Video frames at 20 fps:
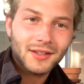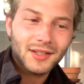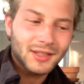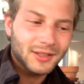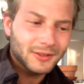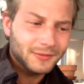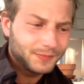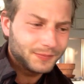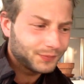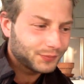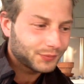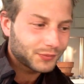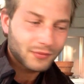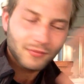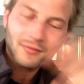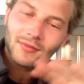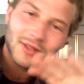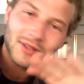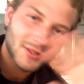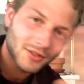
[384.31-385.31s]
And
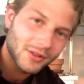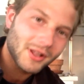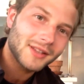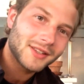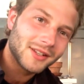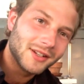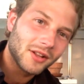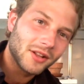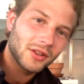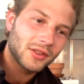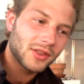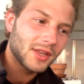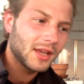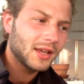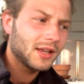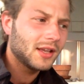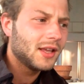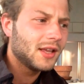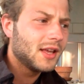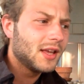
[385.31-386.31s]
so that's another
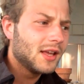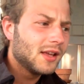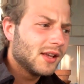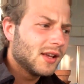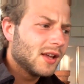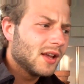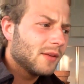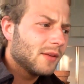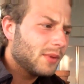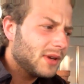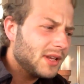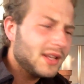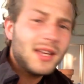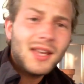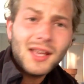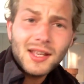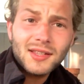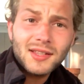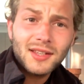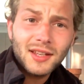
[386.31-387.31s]
thing. But he,
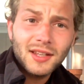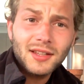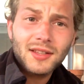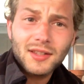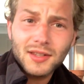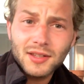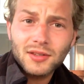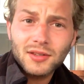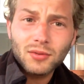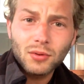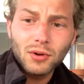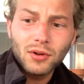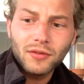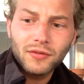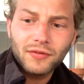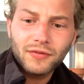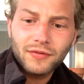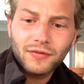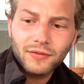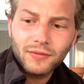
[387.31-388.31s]
he's since sort
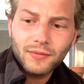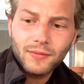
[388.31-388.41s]
of